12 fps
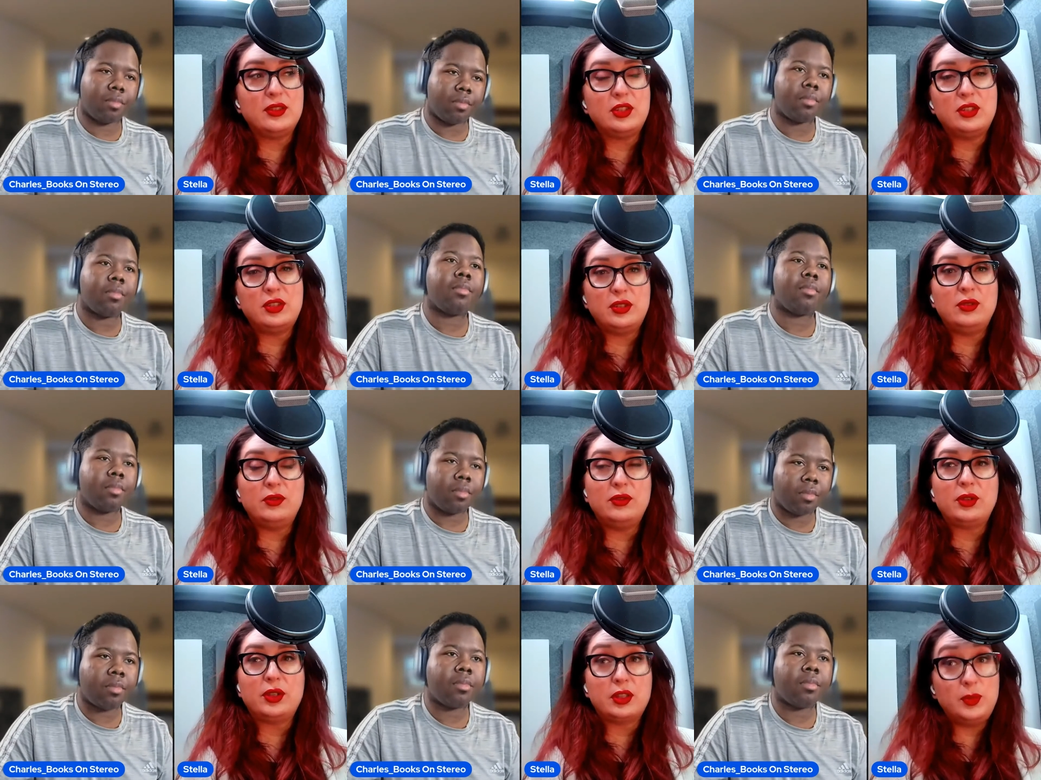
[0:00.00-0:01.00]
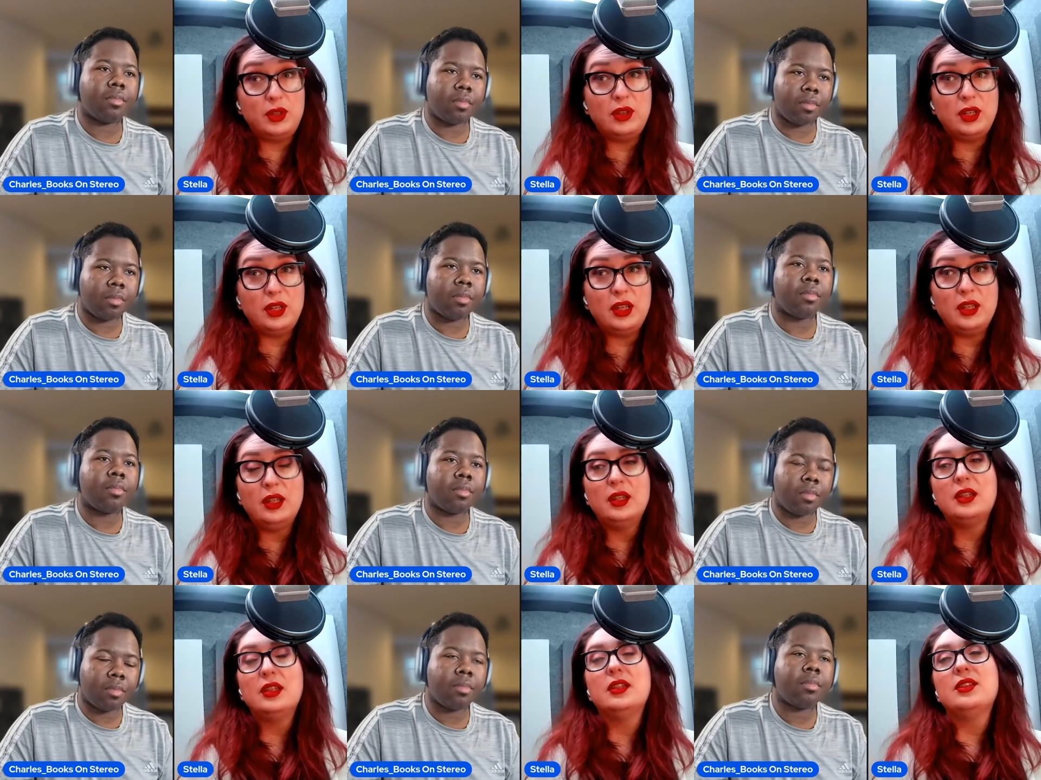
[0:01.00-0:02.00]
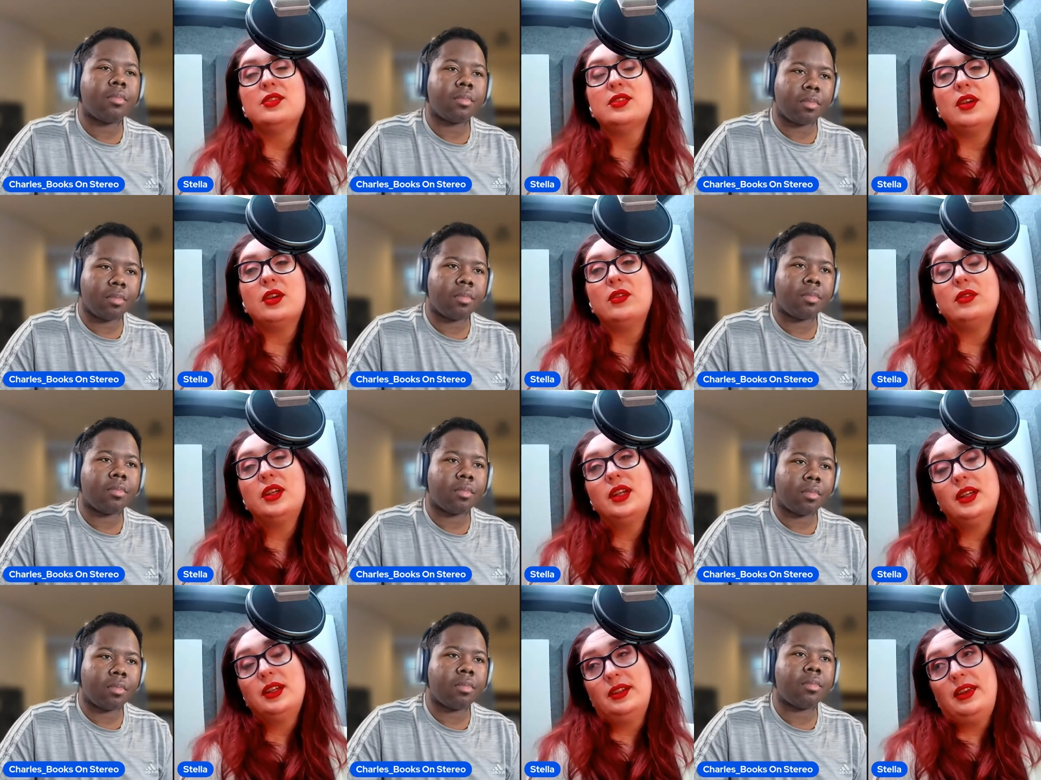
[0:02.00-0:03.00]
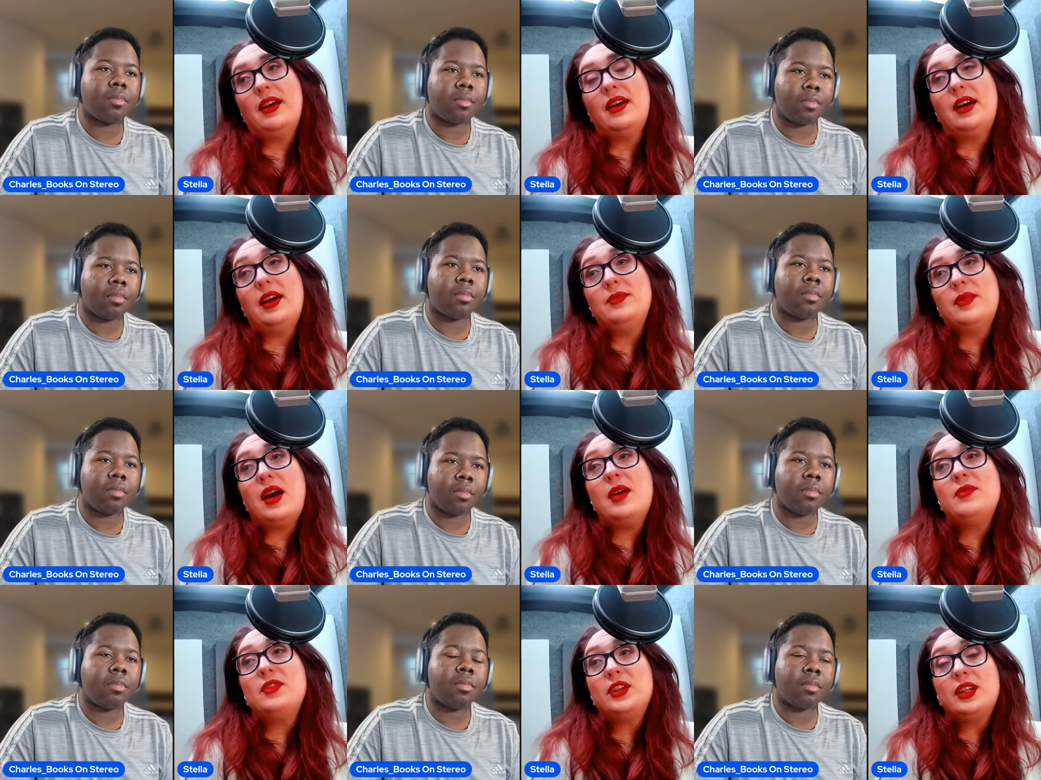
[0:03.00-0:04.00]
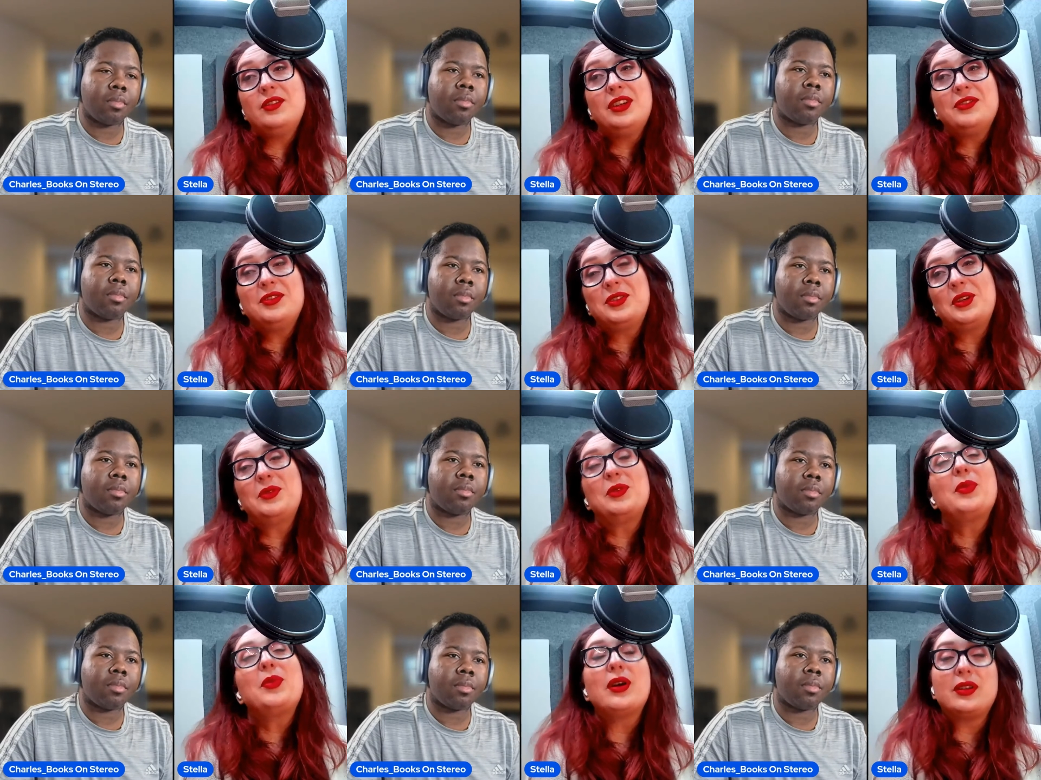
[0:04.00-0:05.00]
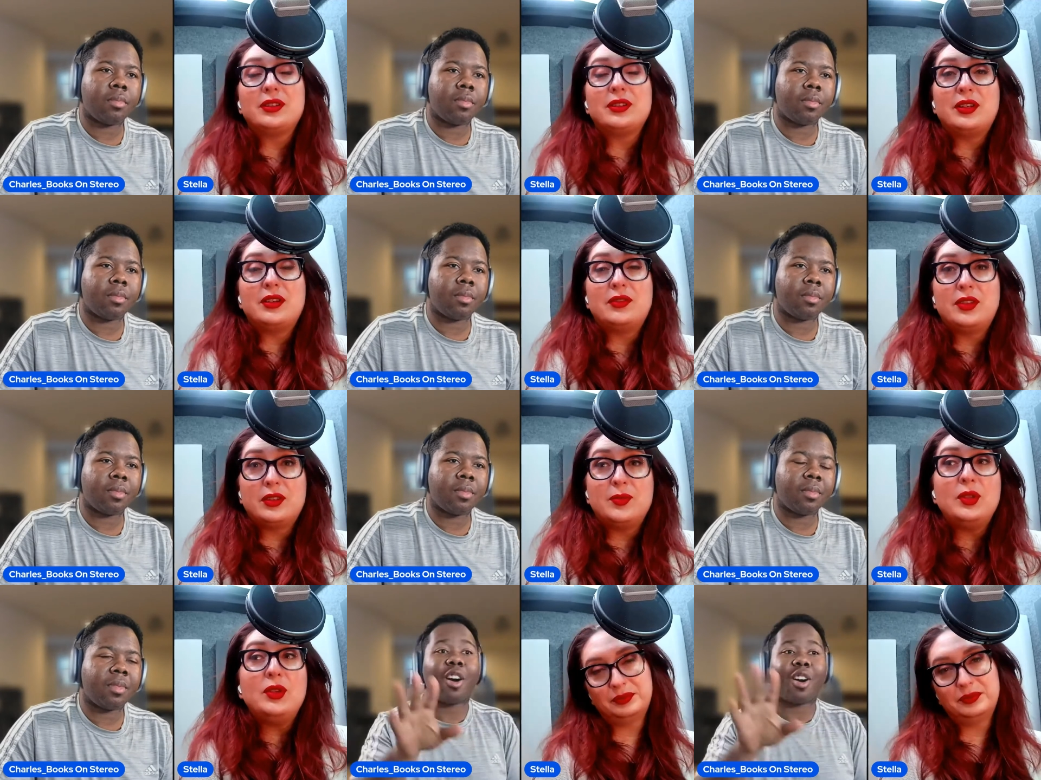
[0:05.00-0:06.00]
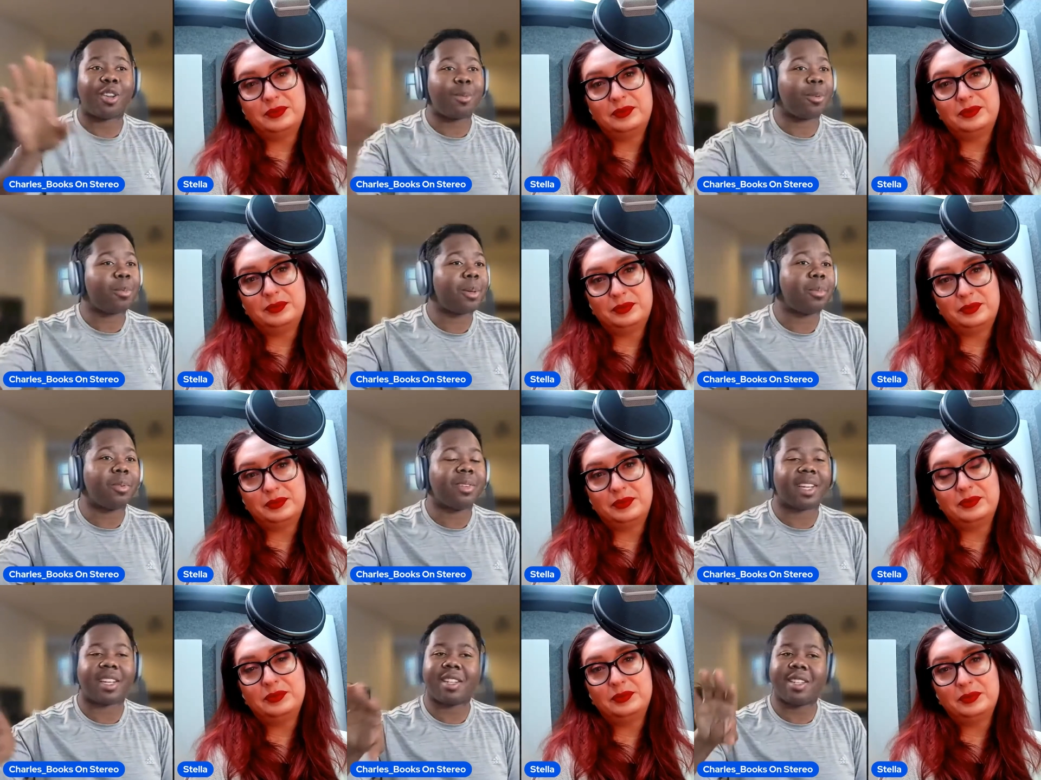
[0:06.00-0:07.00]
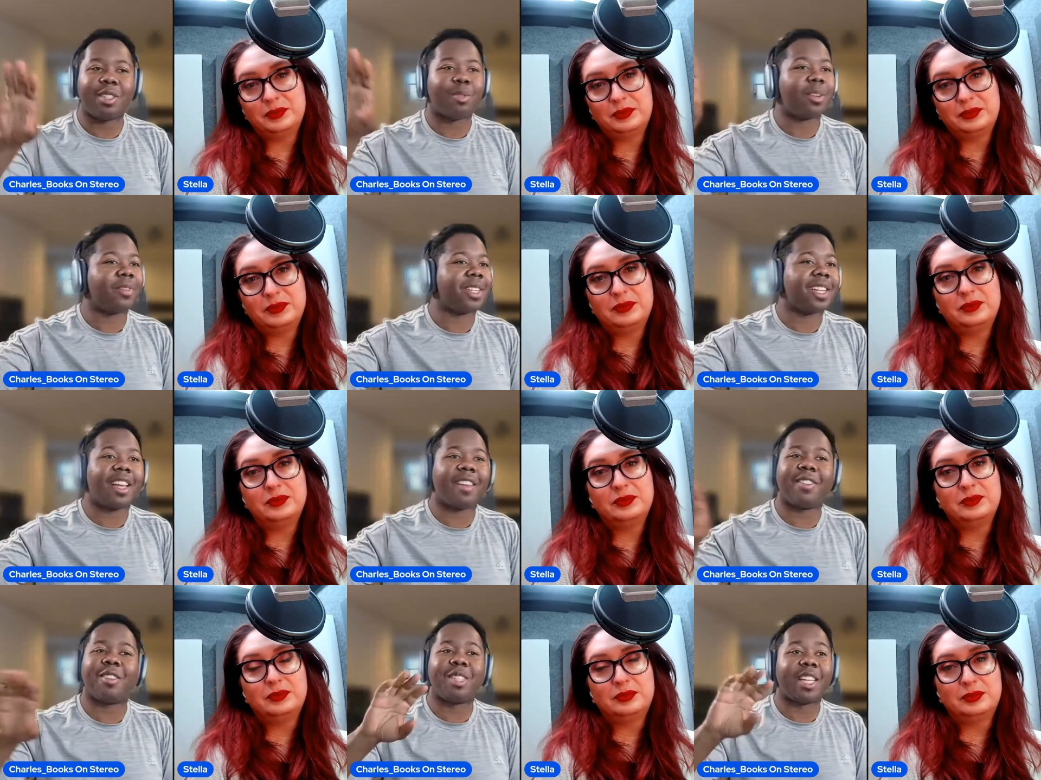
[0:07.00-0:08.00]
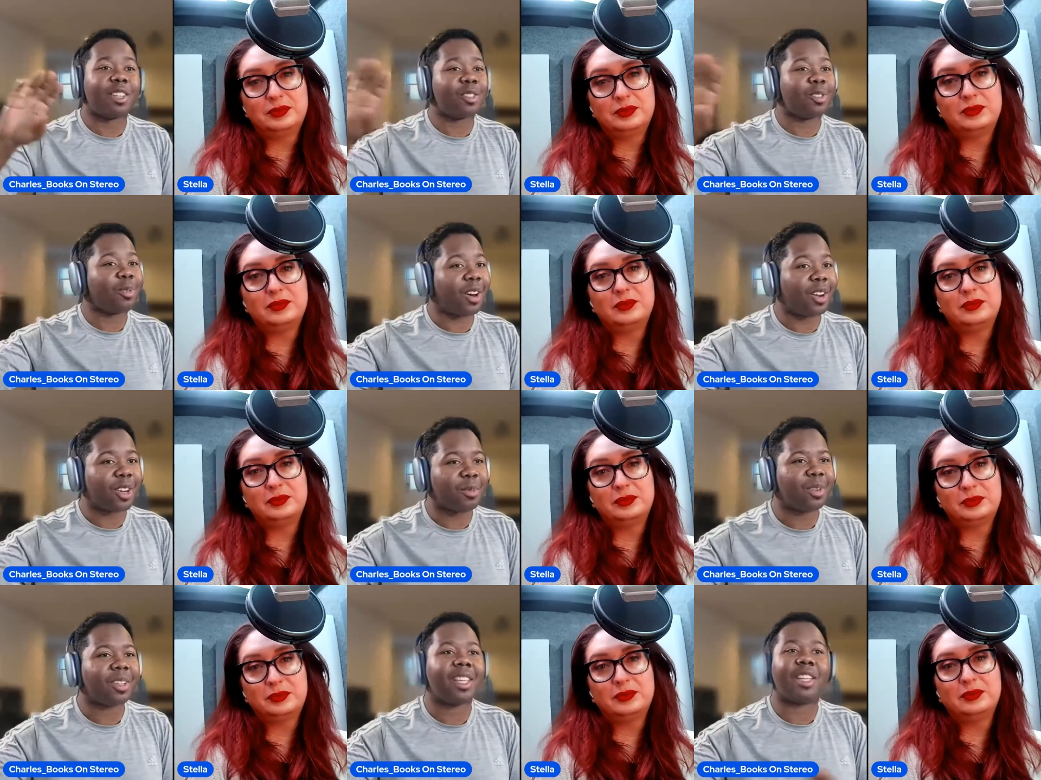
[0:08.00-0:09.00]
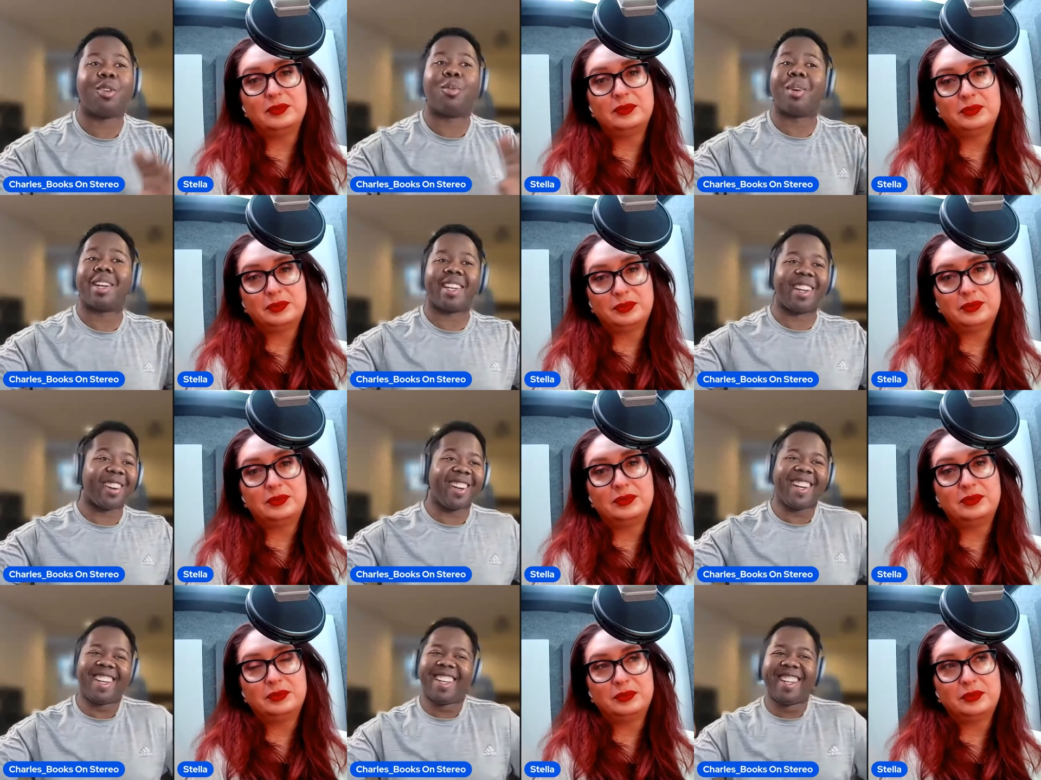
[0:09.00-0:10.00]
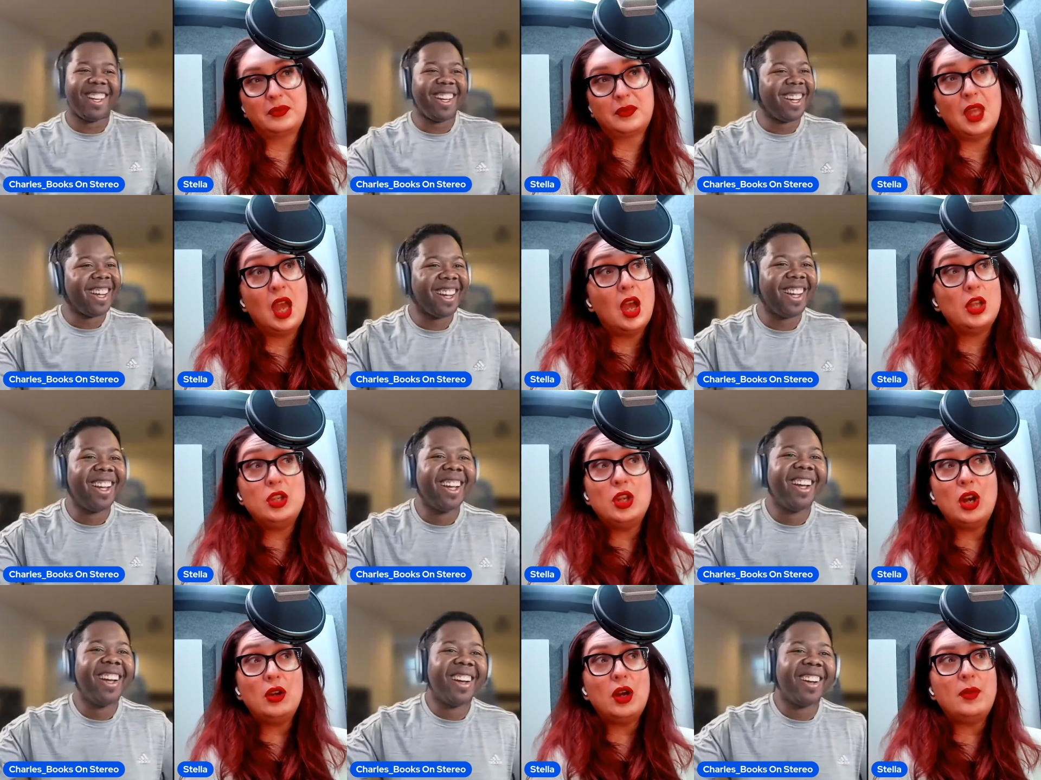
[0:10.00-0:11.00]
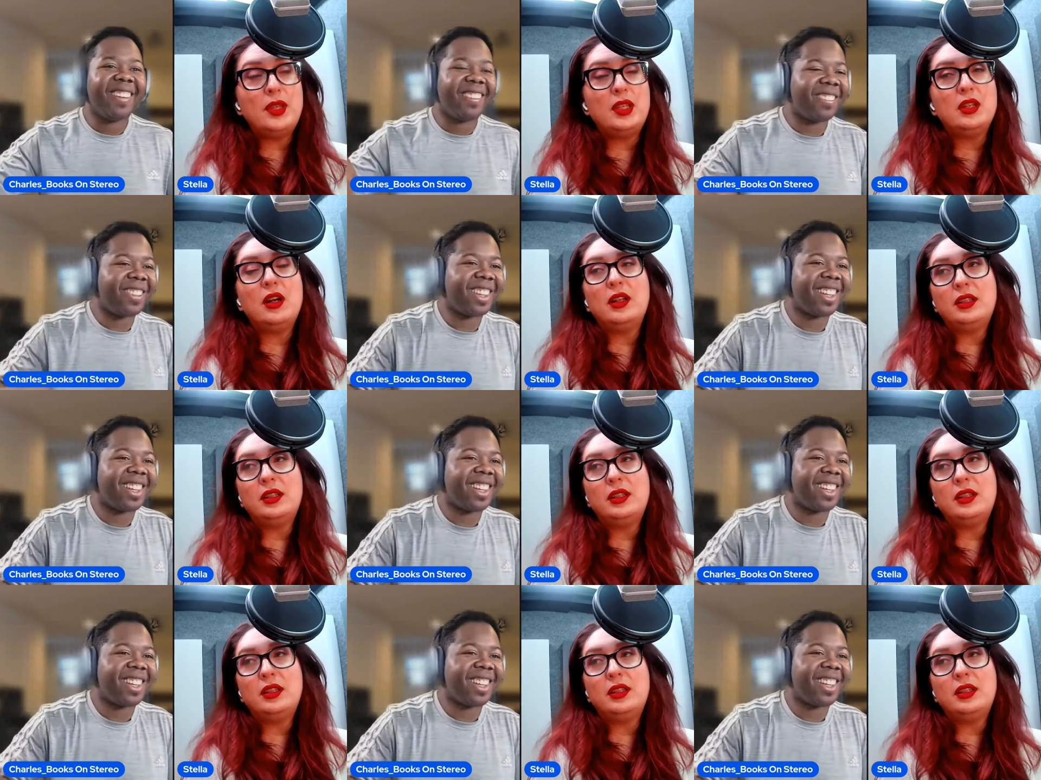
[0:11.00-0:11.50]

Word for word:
Speaker 1: do for the community. So, yeah, I'm I'm very grateful that we're part of the community.
Speaker 2: Audiobook people like don't even if you say there's no audiobook, they don't want to hear.
Speaker 1: no, I mean audio